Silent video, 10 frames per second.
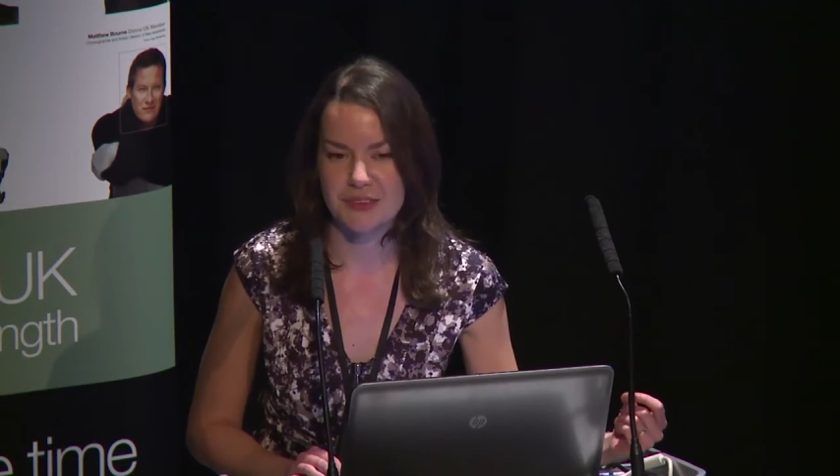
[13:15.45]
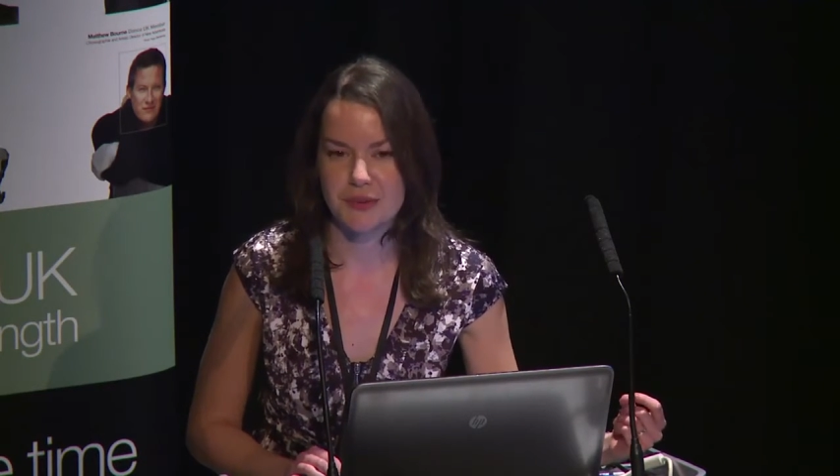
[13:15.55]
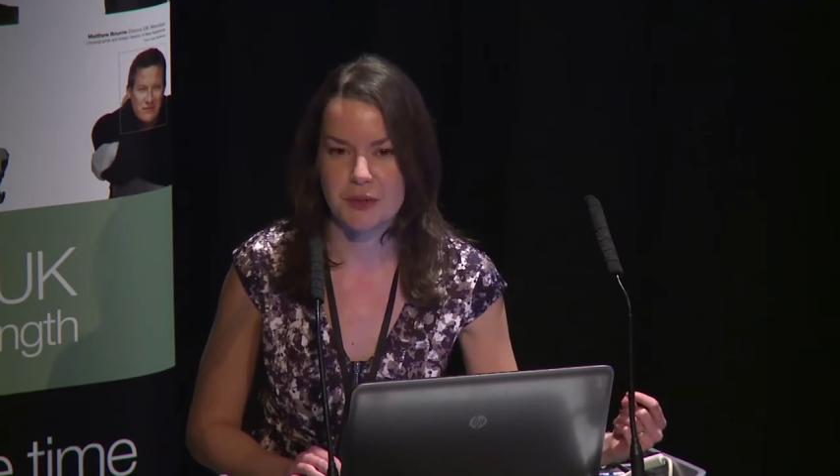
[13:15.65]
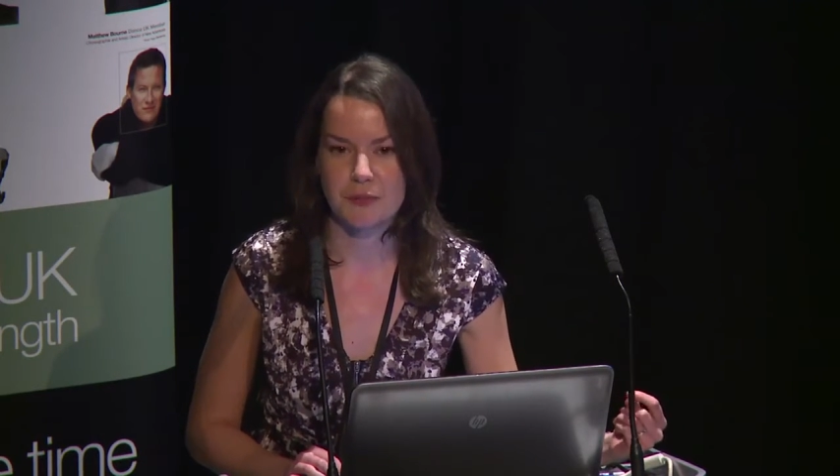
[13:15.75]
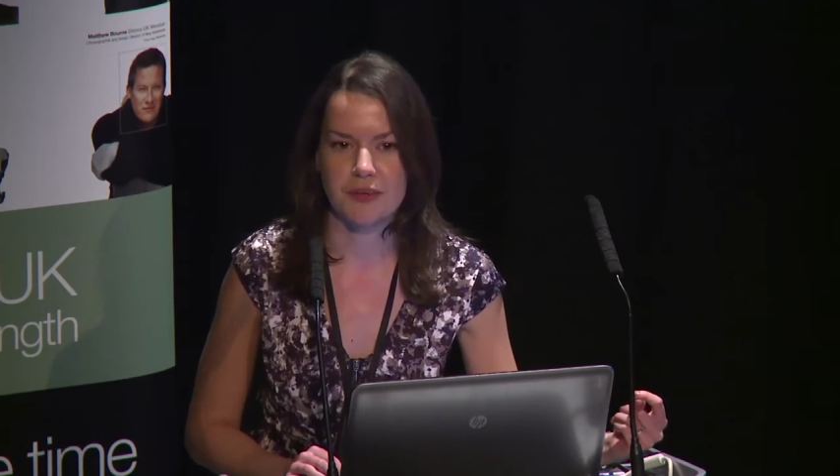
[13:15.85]
to
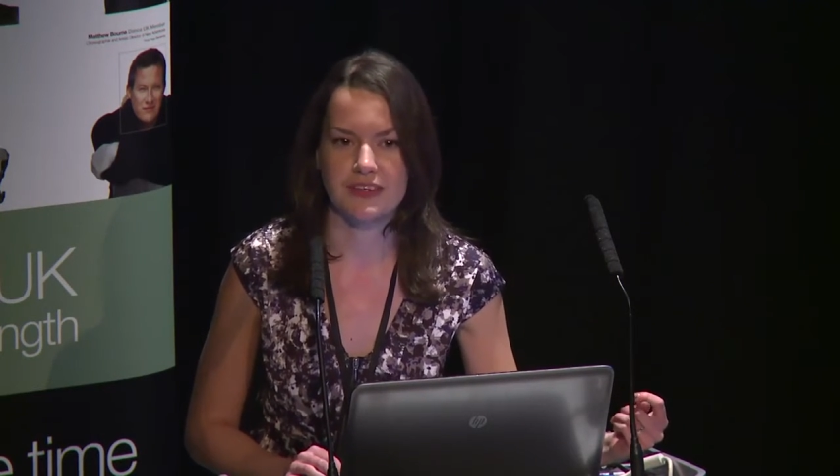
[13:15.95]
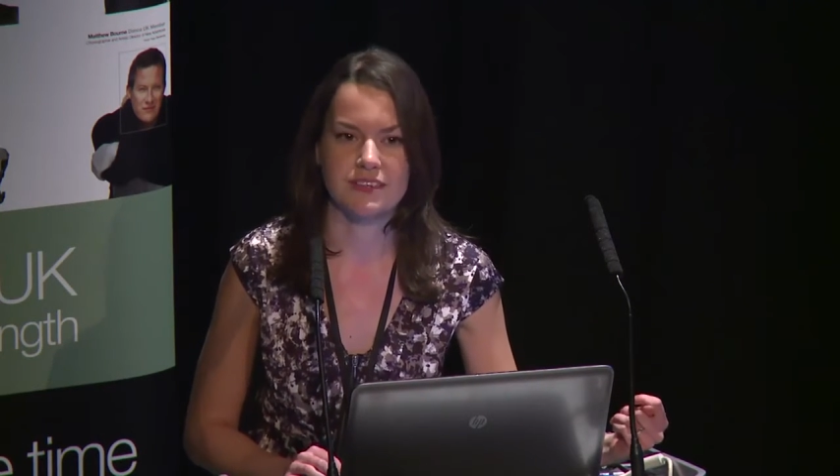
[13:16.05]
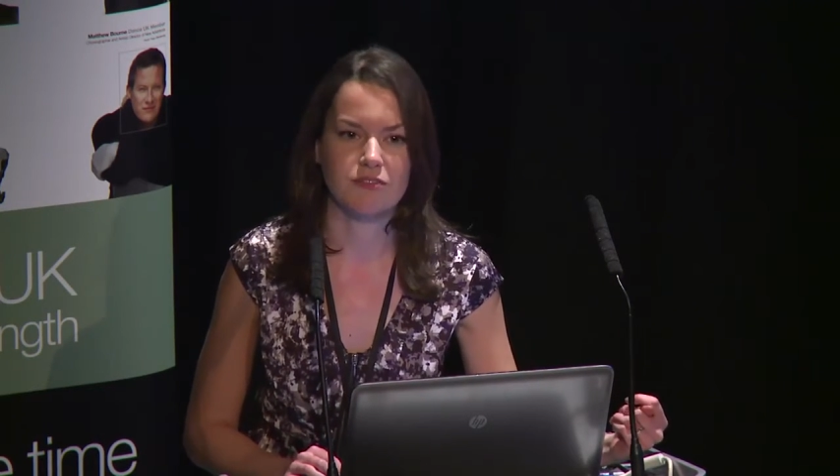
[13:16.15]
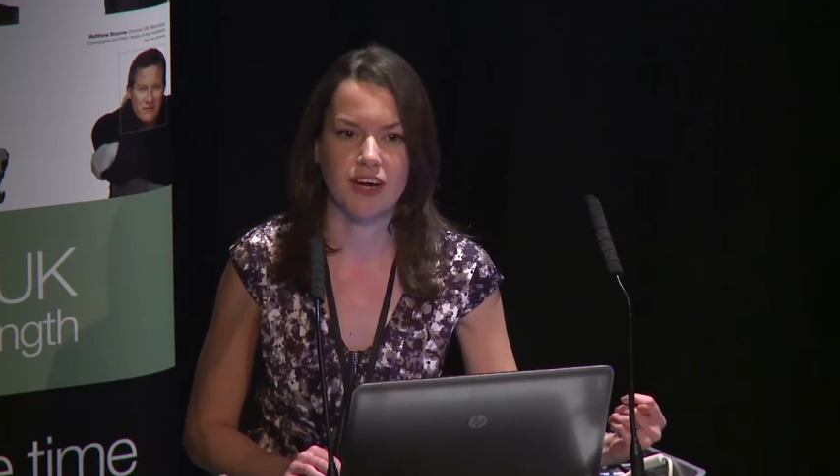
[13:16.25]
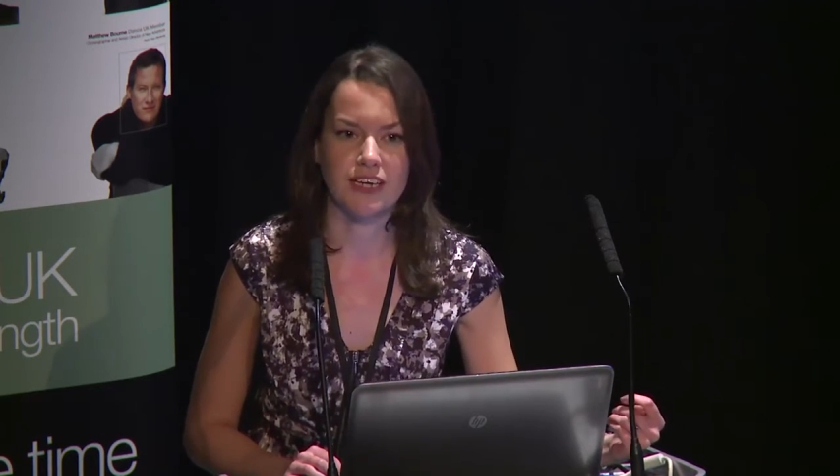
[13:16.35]
accompany
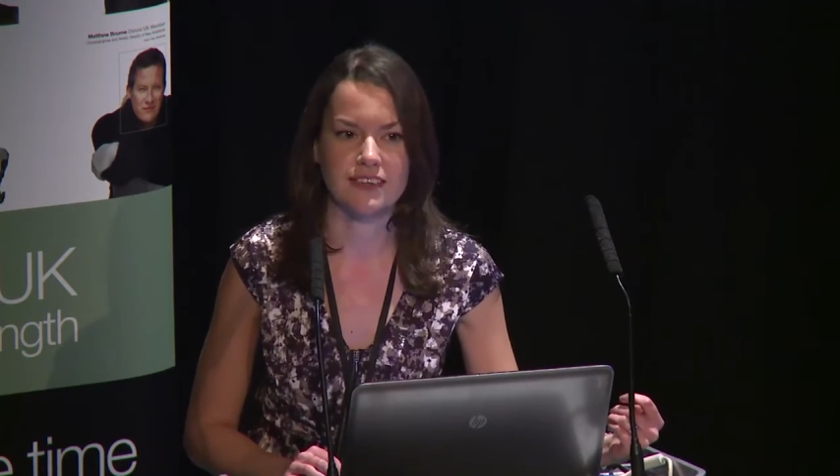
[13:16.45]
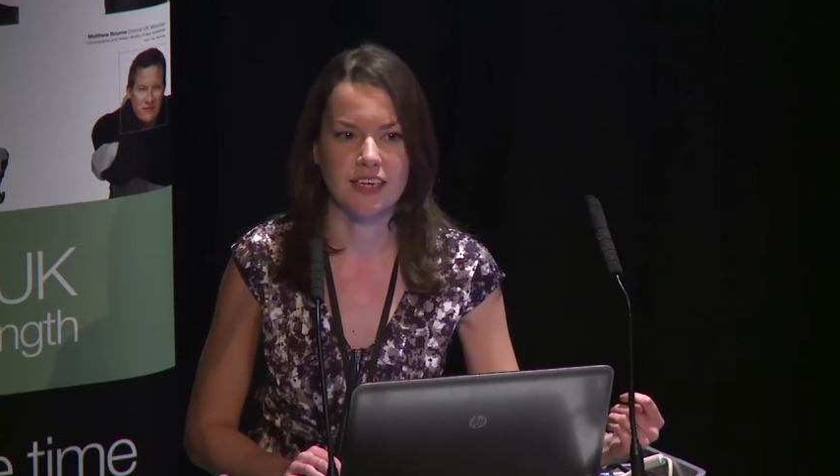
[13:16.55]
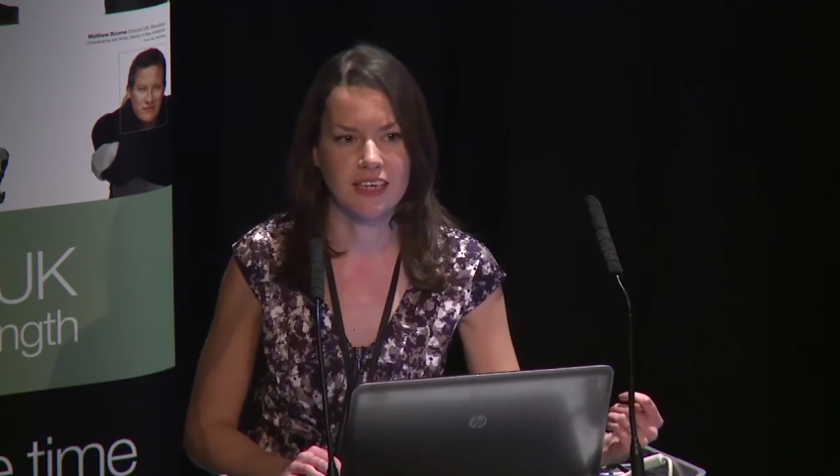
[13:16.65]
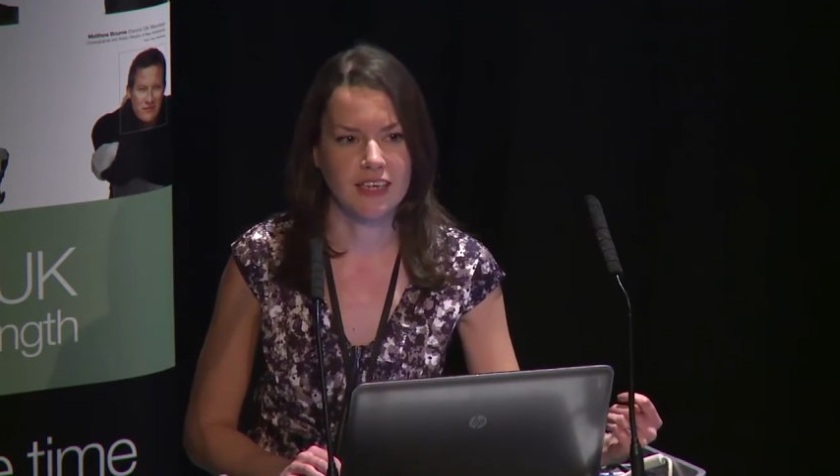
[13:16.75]
this phrase?